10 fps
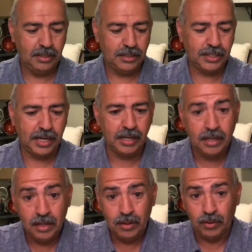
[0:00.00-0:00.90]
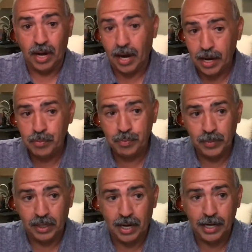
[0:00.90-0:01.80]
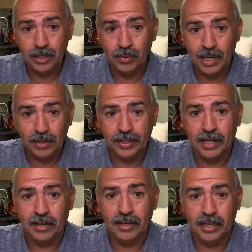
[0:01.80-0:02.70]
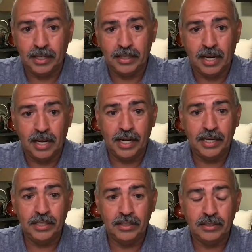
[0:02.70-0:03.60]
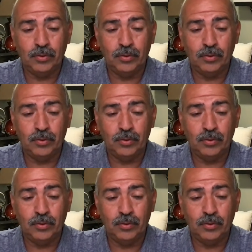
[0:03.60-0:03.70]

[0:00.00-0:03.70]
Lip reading: See, I go out there and I